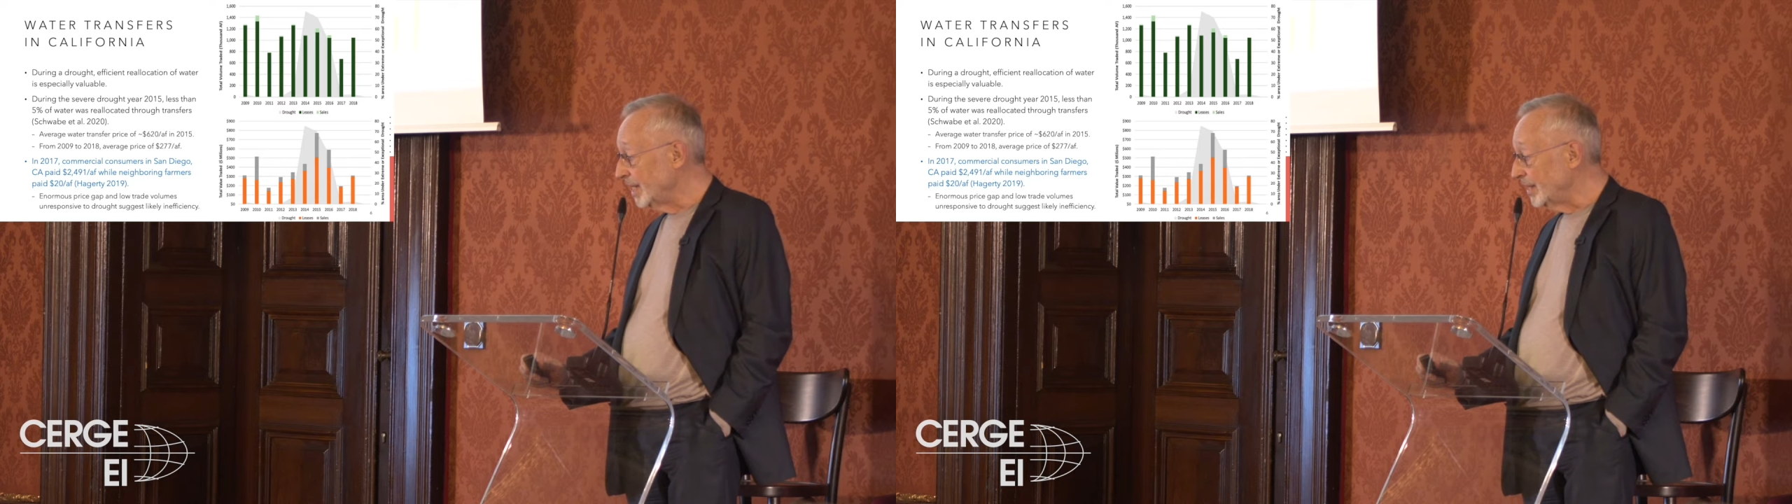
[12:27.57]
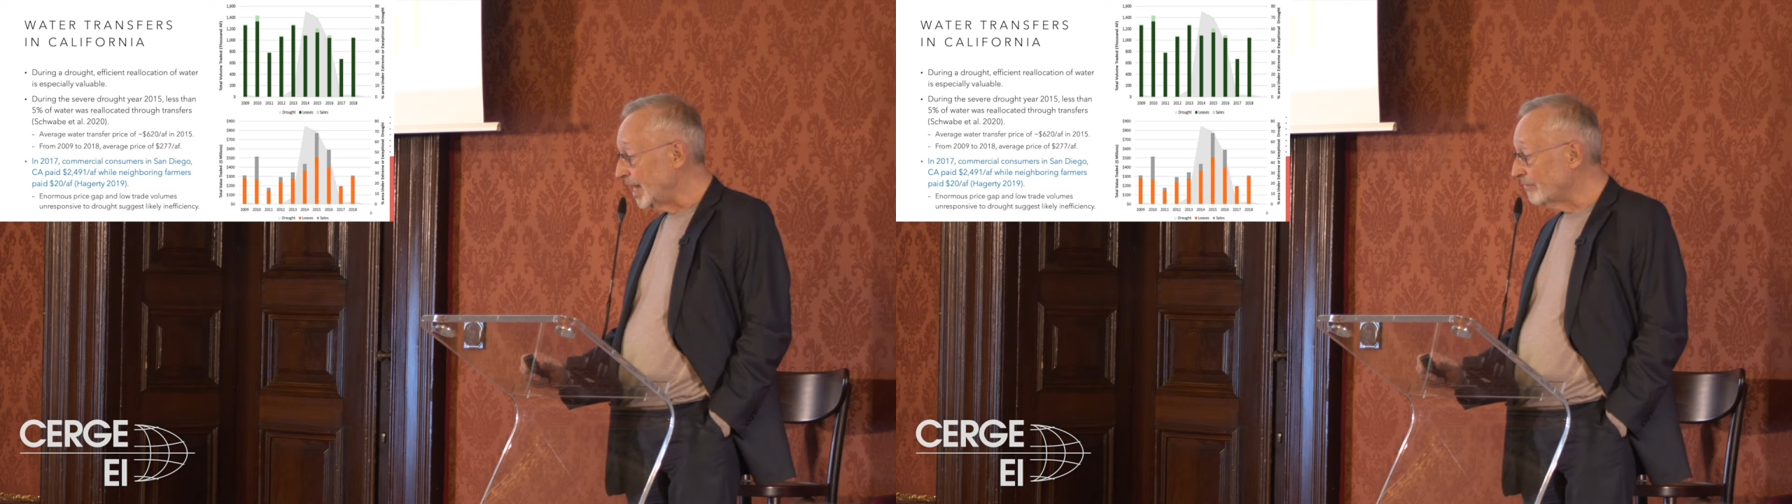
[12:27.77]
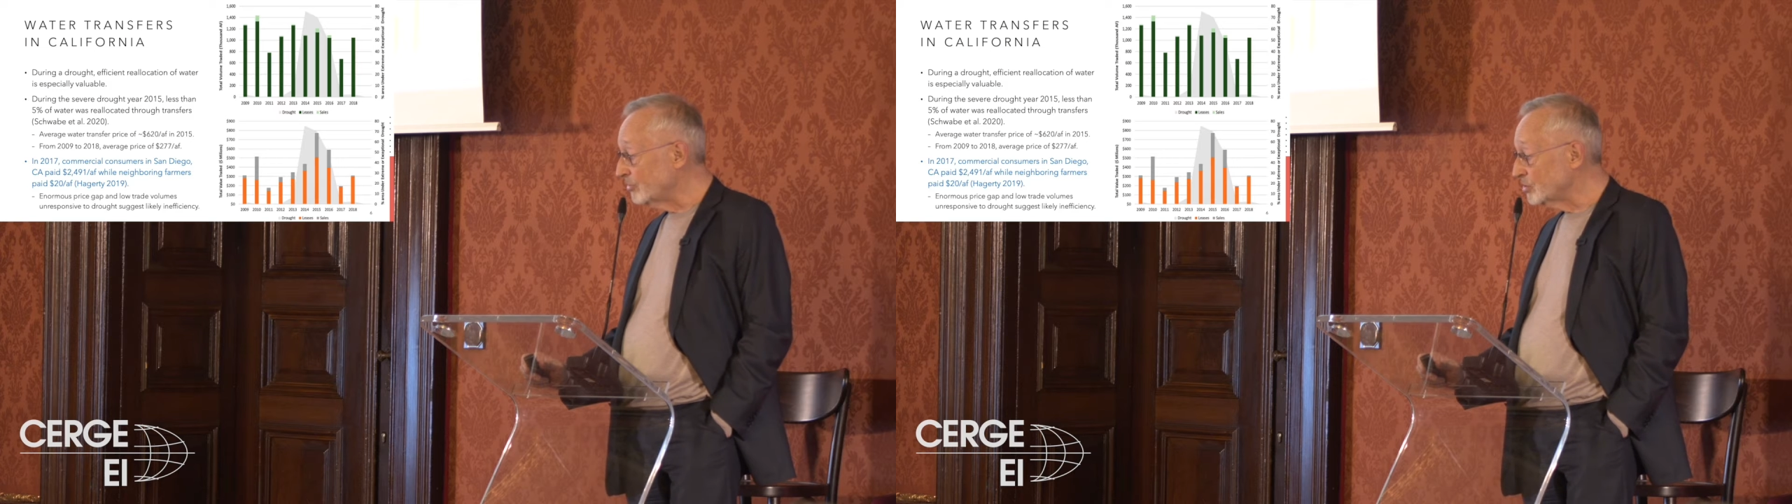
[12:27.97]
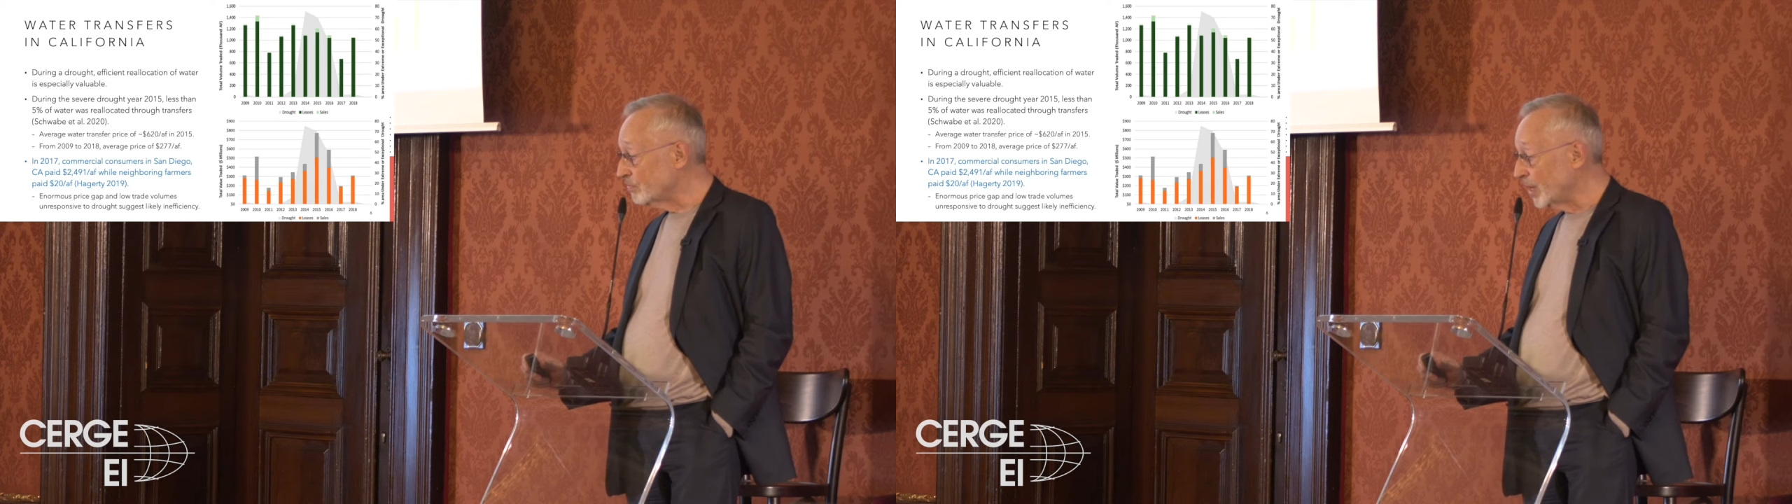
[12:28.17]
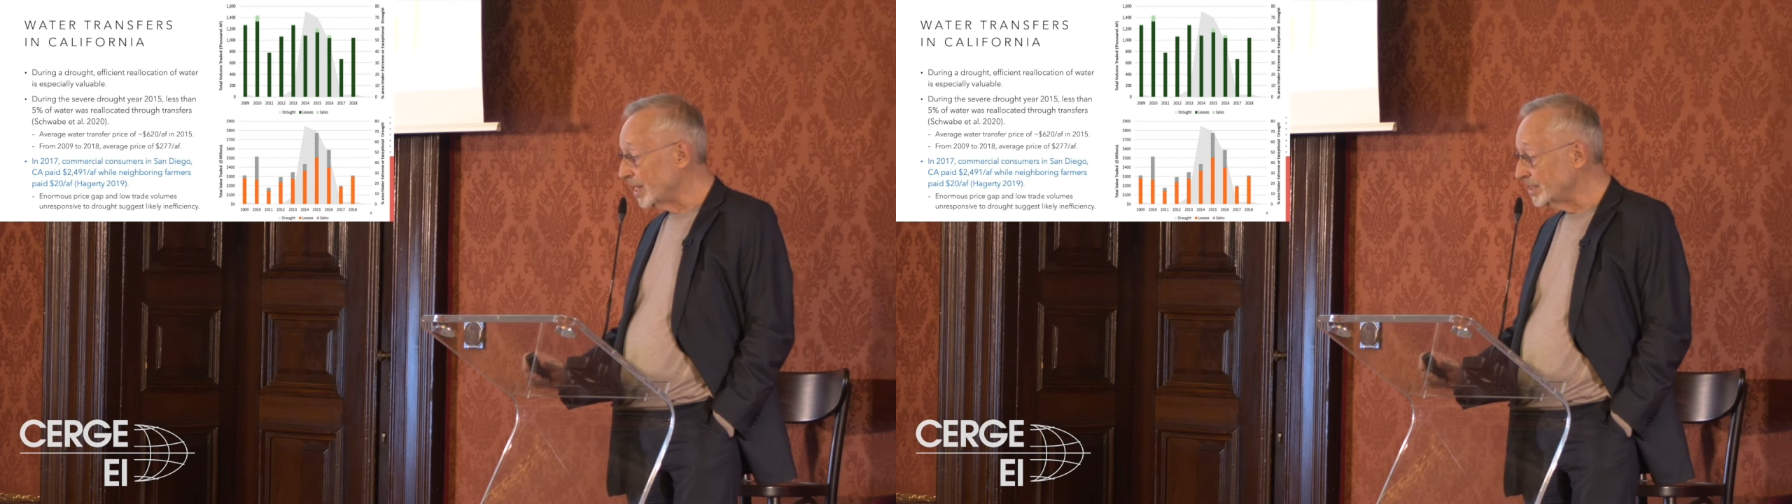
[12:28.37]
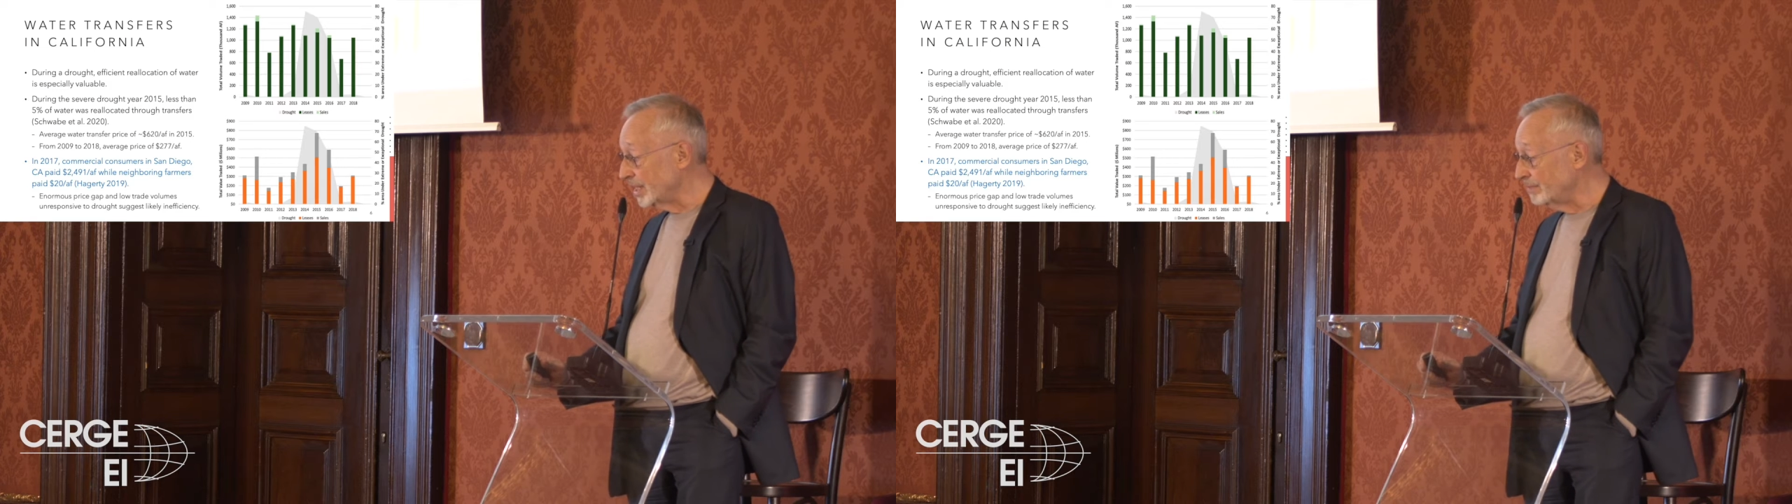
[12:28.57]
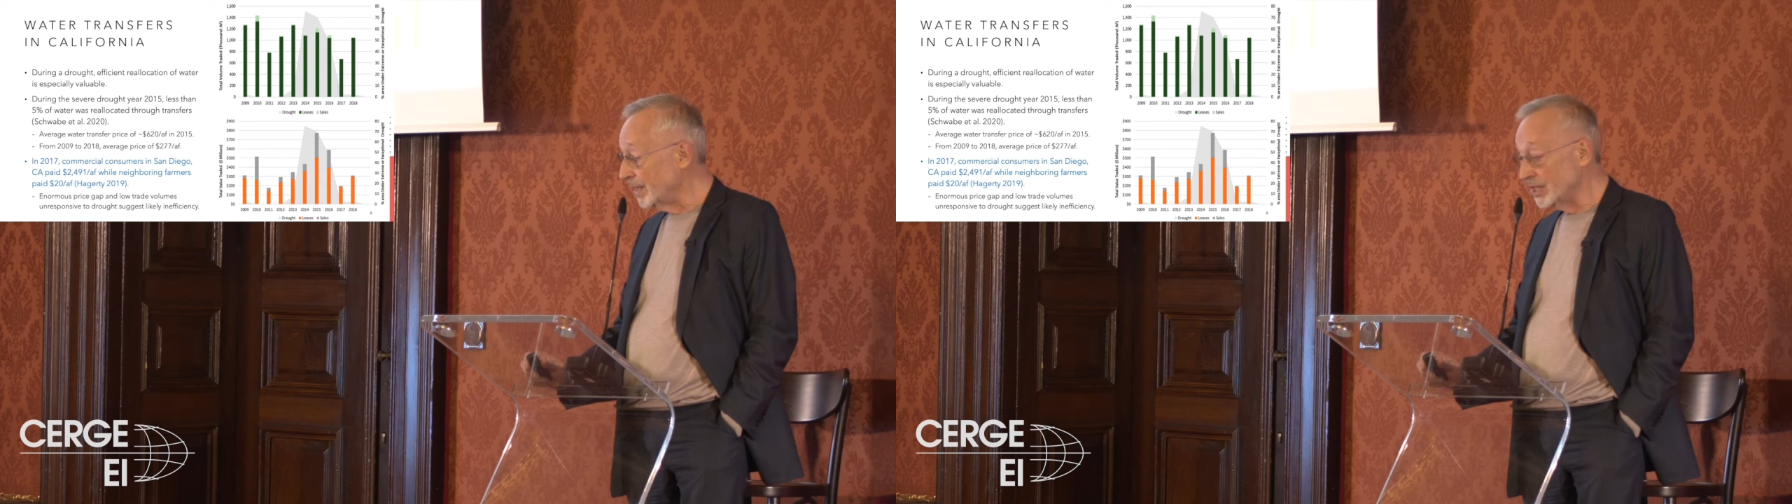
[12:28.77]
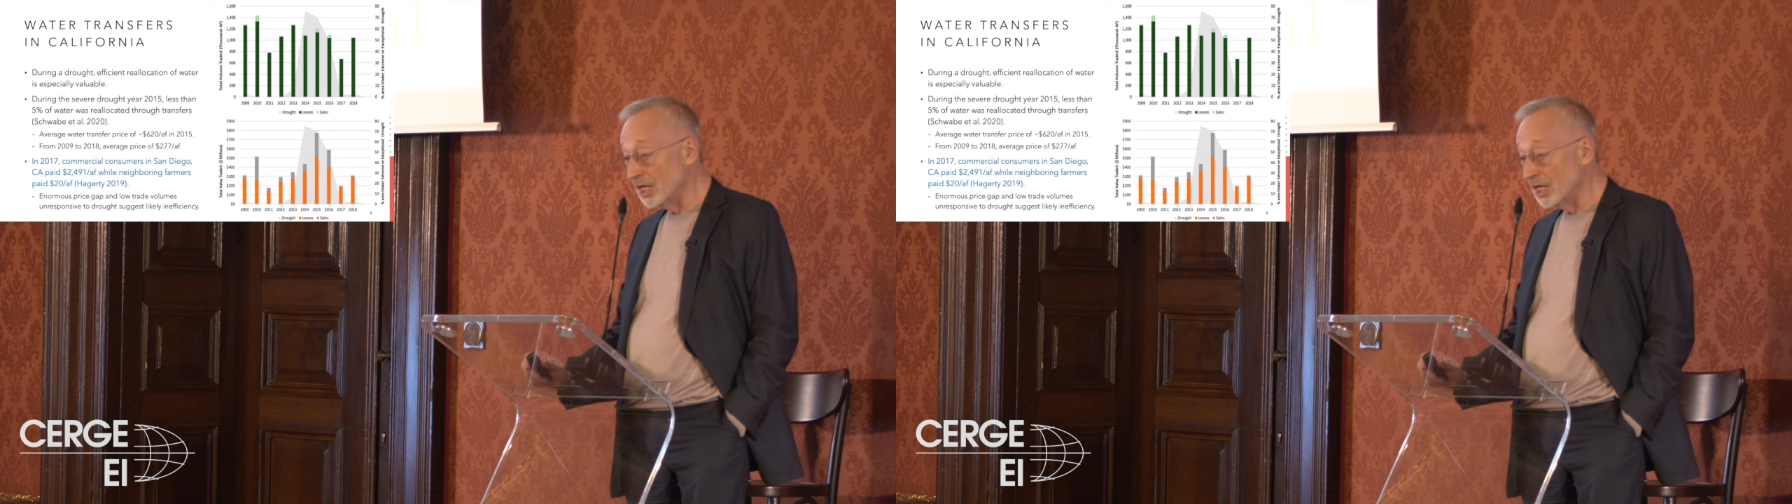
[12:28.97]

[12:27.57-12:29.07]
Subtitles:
The average price had been